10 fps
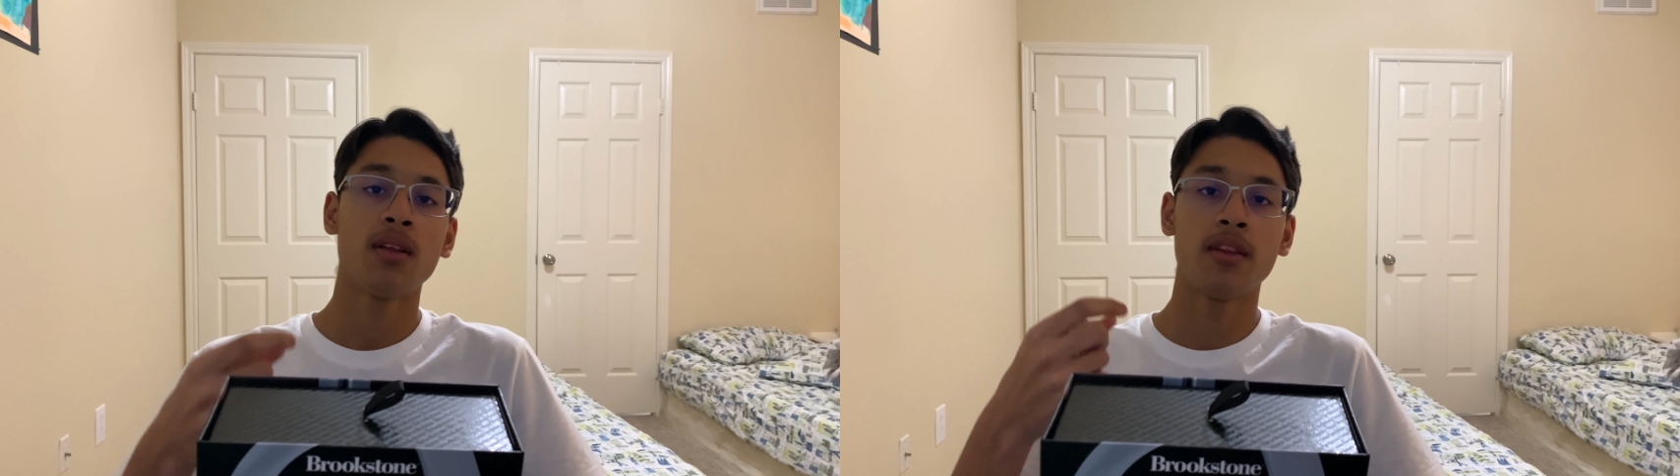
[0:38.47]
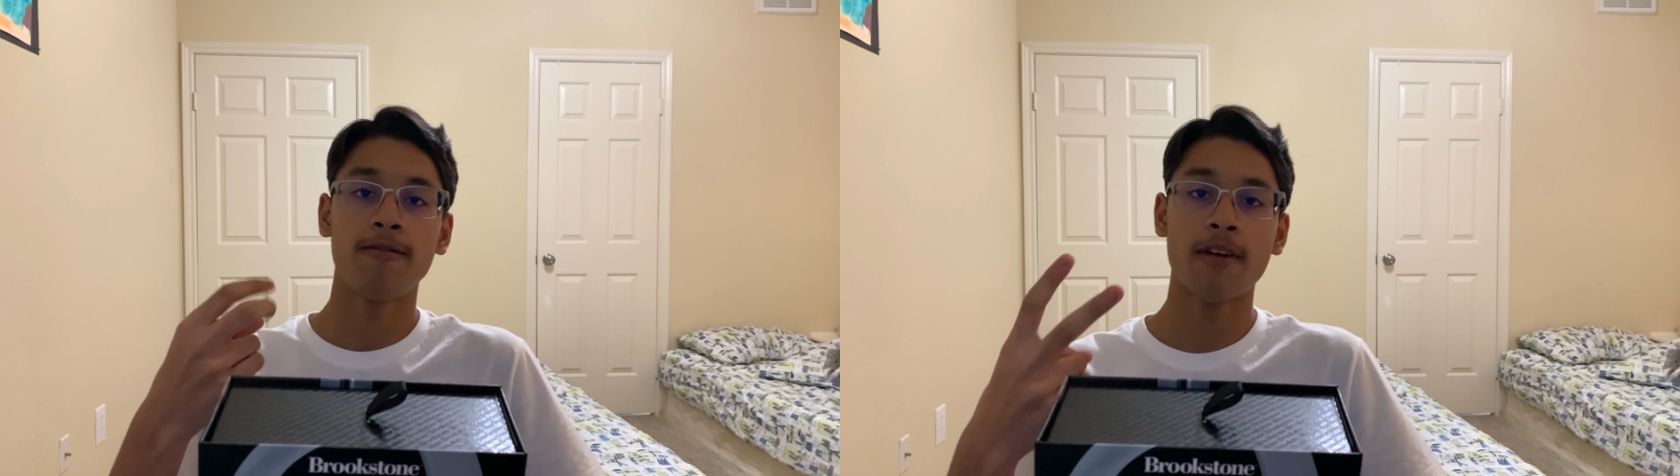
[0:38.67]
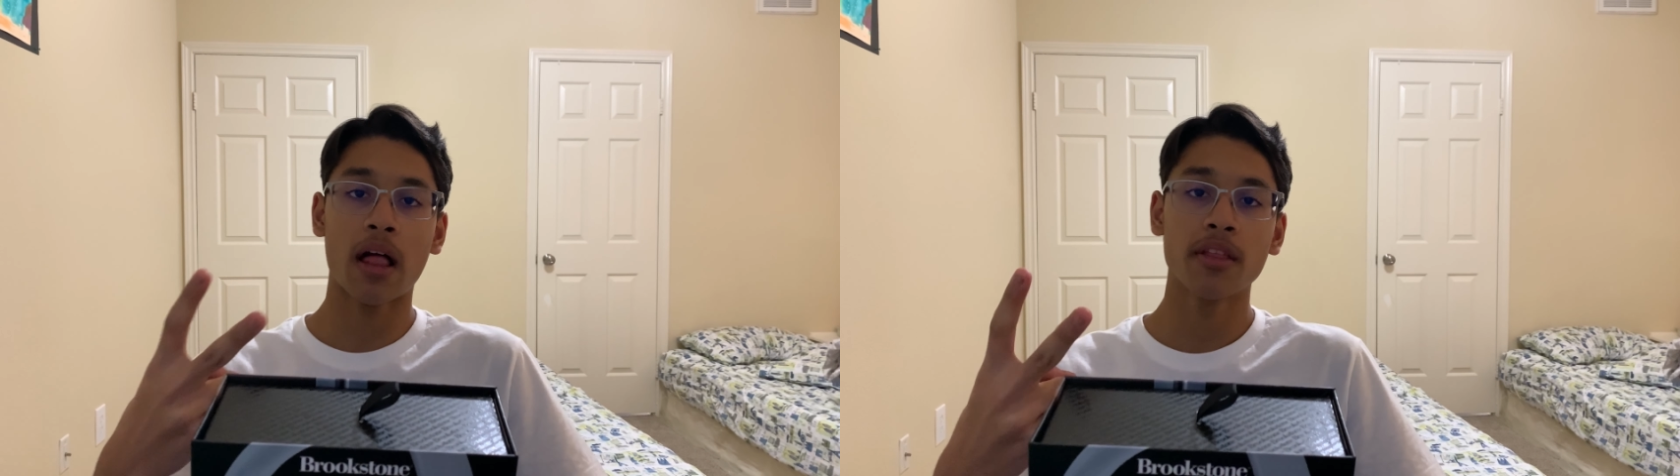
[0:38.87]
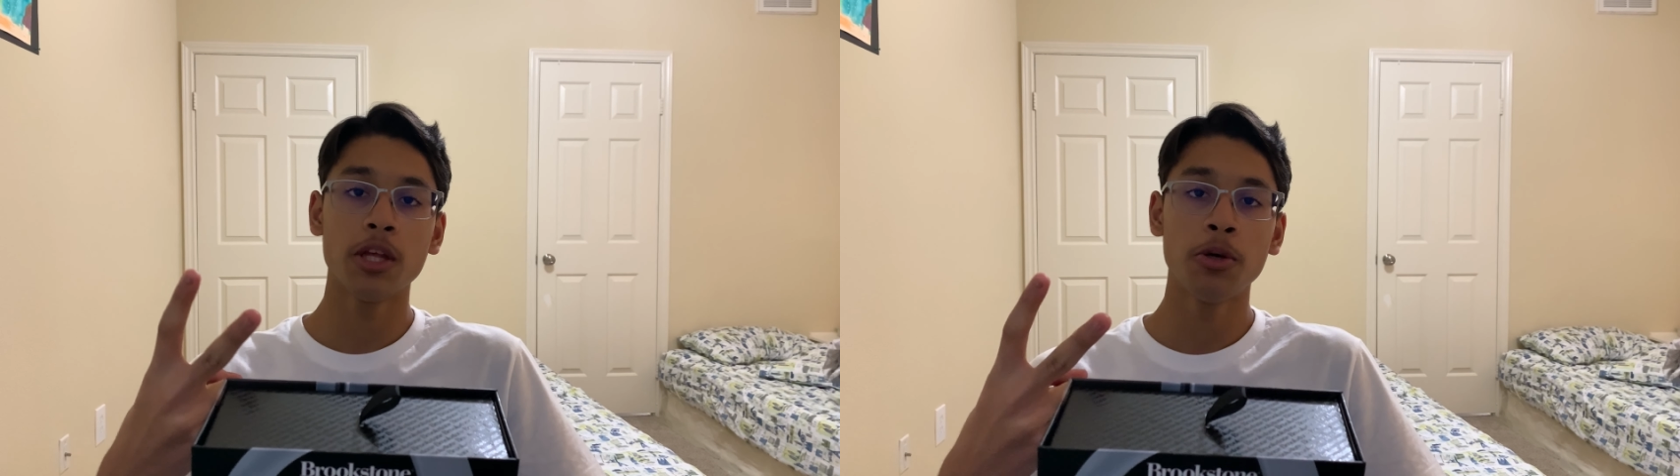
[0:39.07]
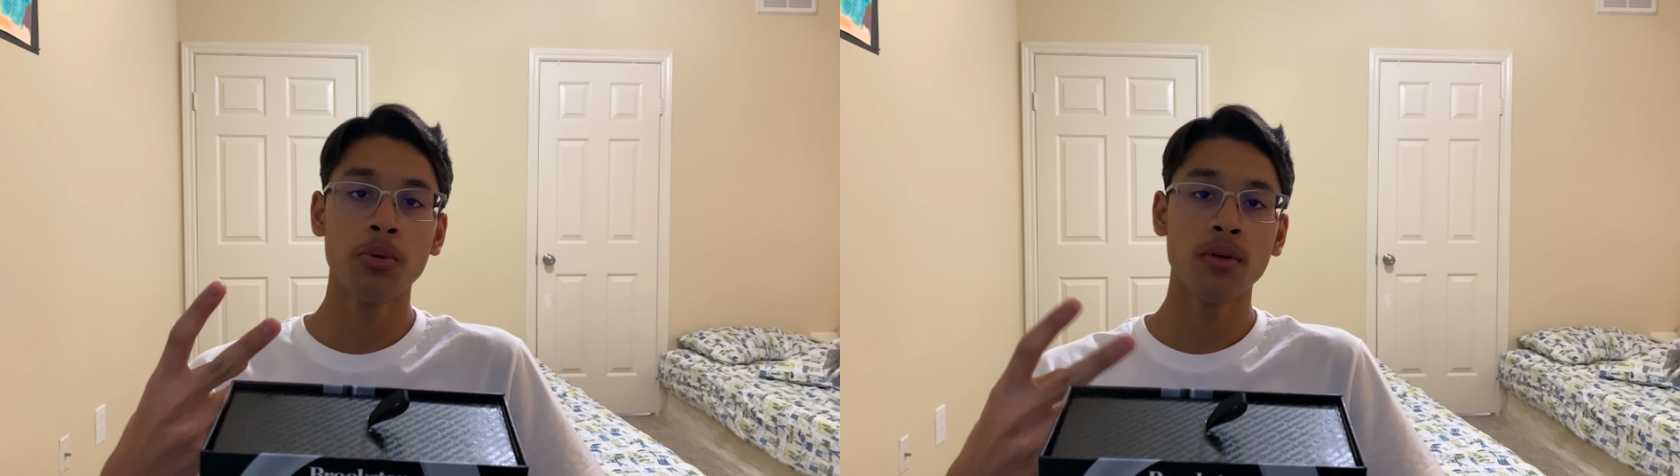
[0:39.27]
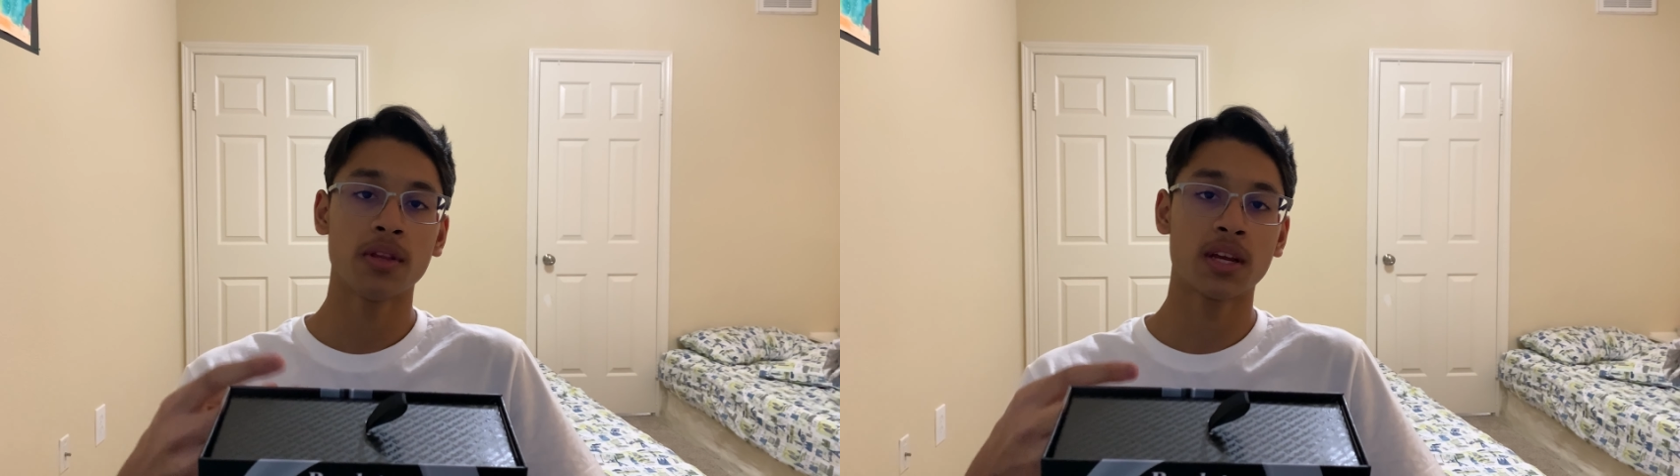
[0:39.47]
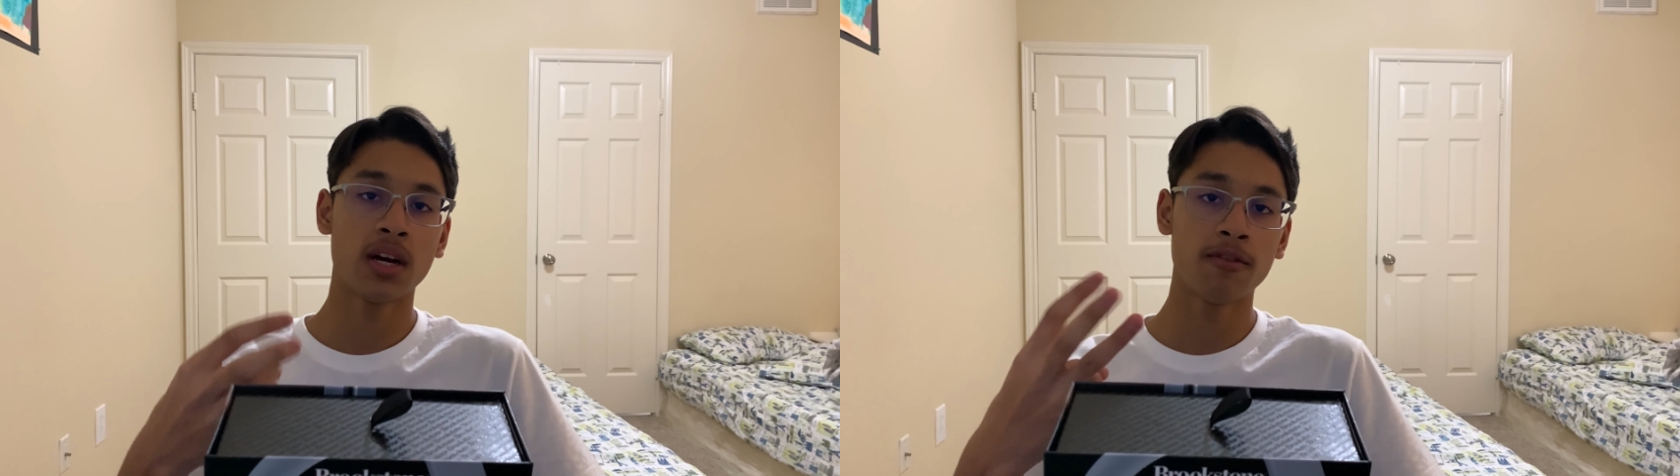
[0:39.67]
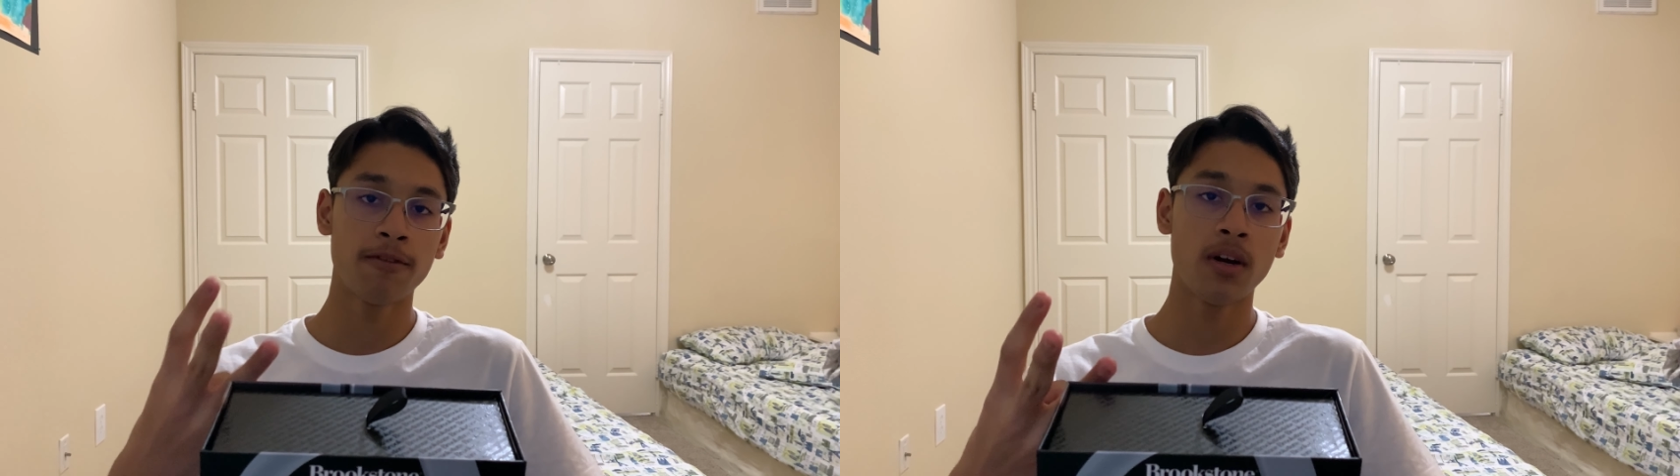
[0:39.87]
the value, the
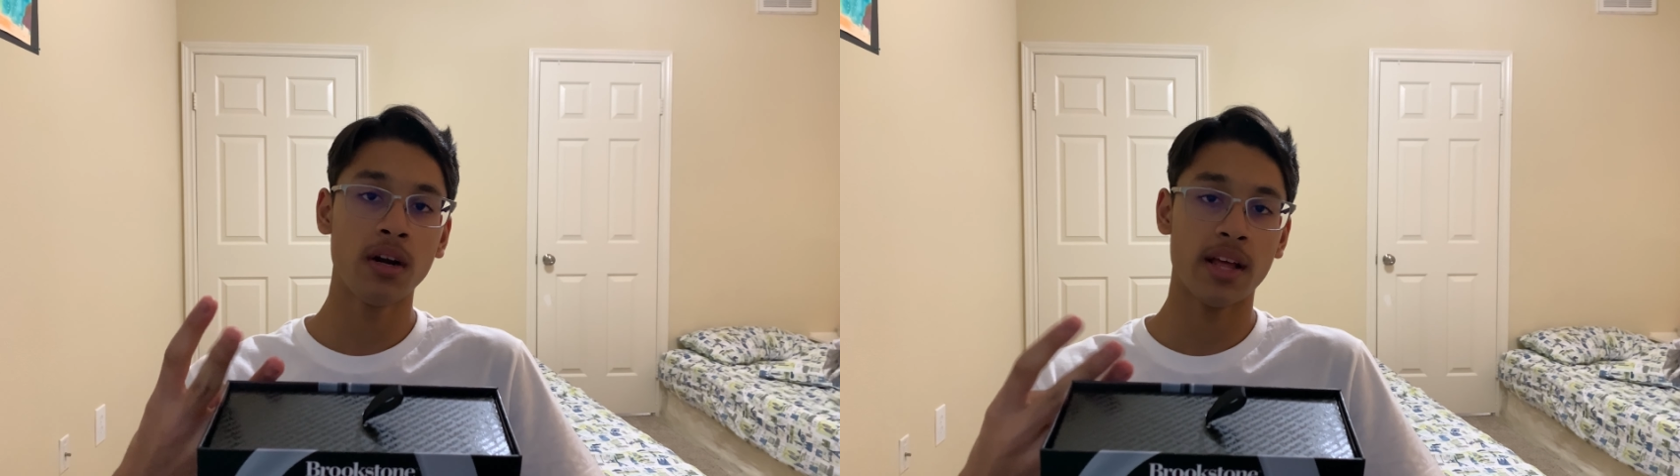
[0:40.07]
comfort,